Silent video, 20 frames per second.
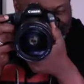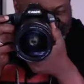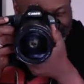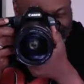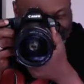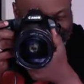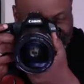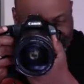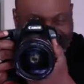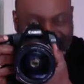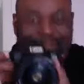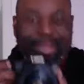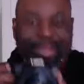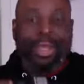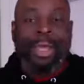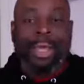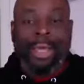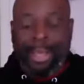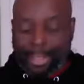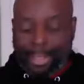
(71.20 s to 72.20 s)
all right?
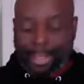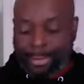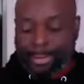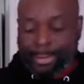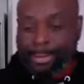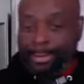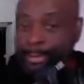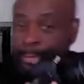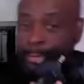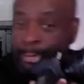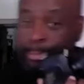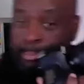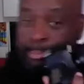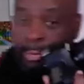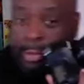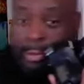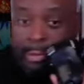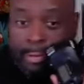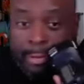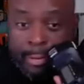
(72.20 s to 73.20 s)
And this little
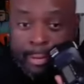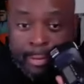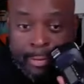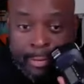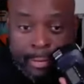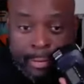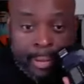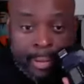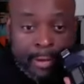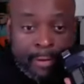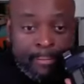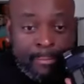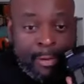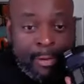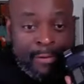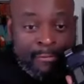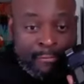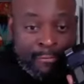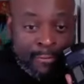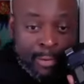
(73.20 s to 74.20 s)
button here that I have my
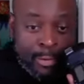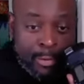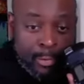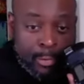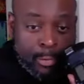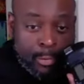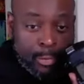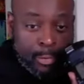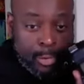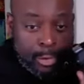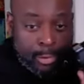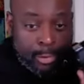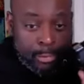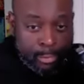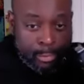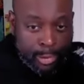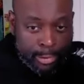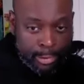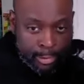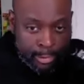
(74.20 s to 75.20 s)
finger on
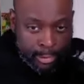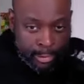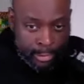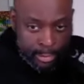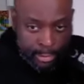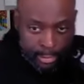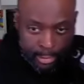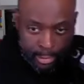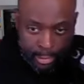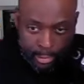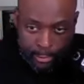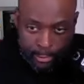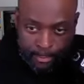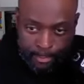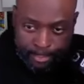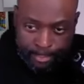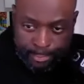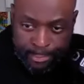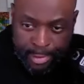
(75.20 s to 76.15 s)
right there, can you see it?